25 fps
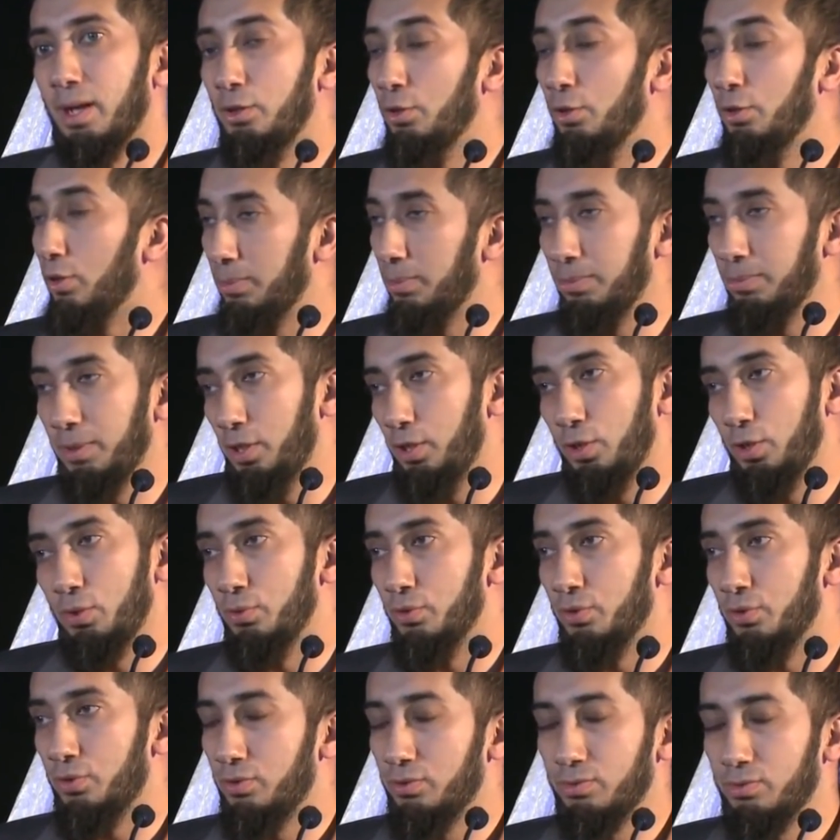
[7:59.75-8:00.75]
And you could be
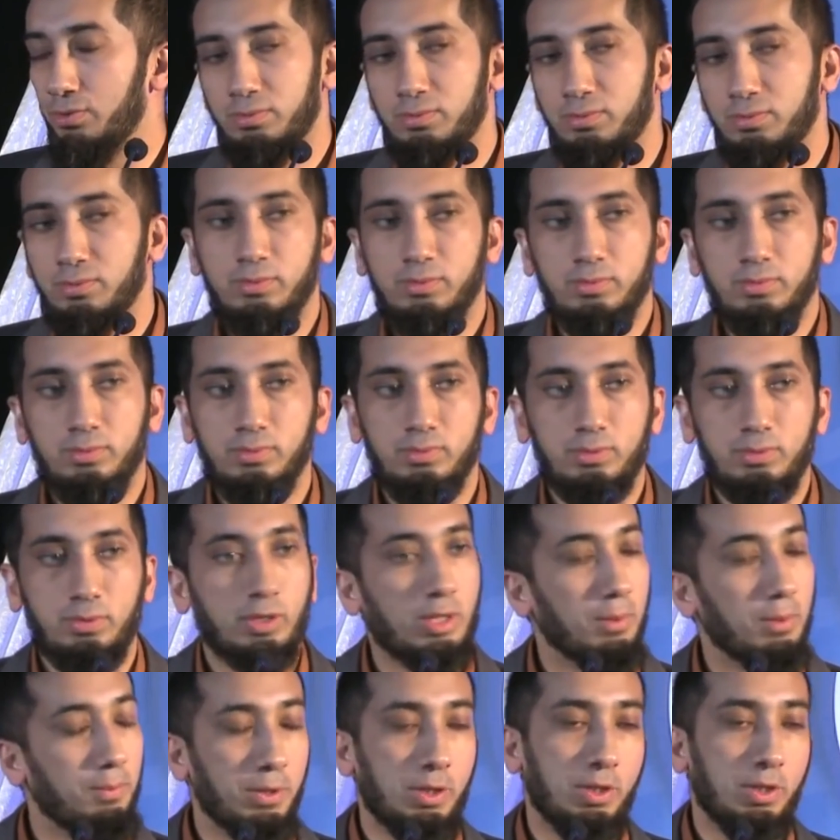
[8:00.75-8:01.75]
huge.
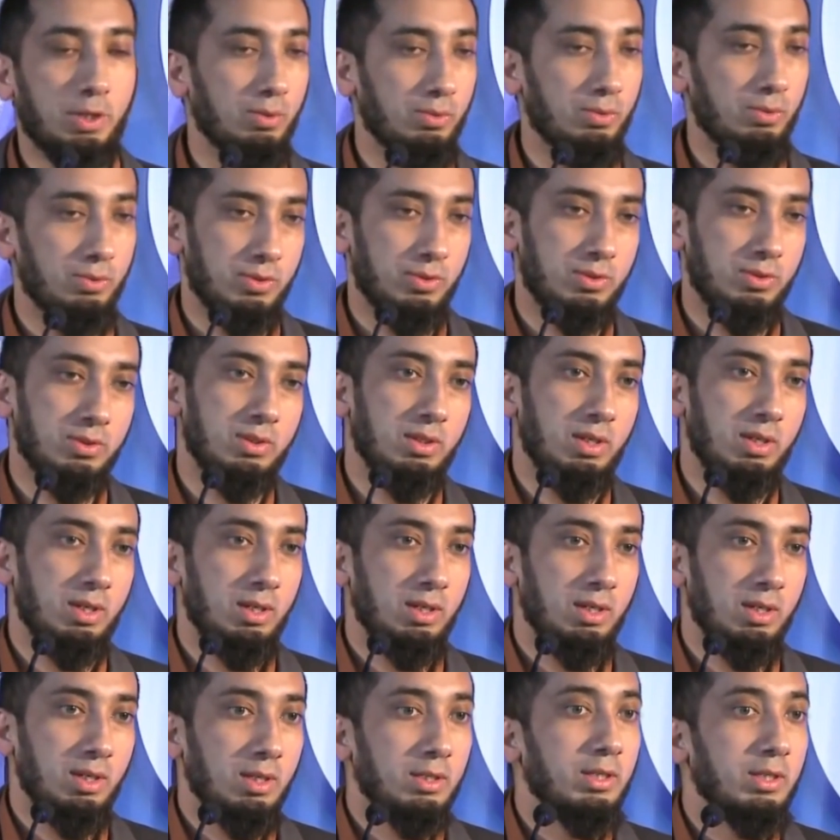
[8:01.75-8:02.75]
You could be huge.
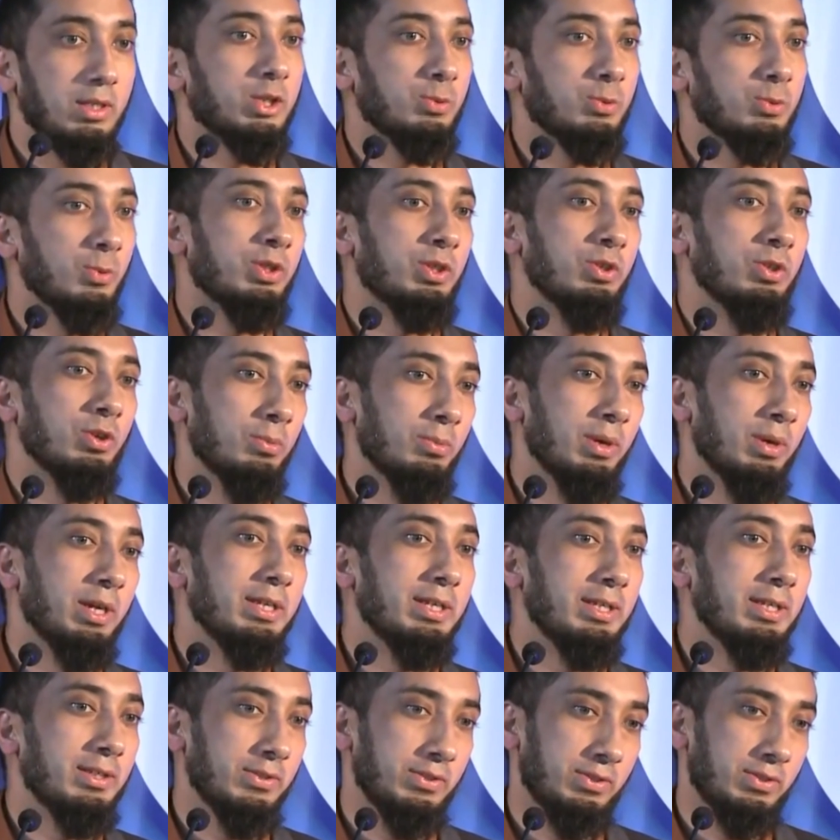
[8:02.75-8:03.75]
That's what the
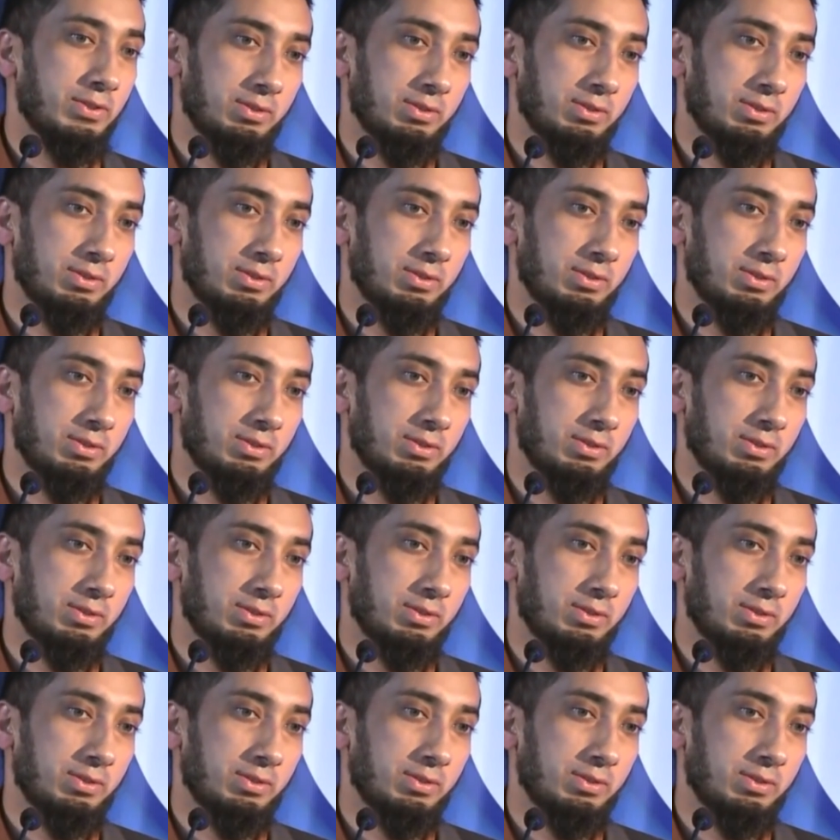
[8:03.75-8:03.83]
Ummah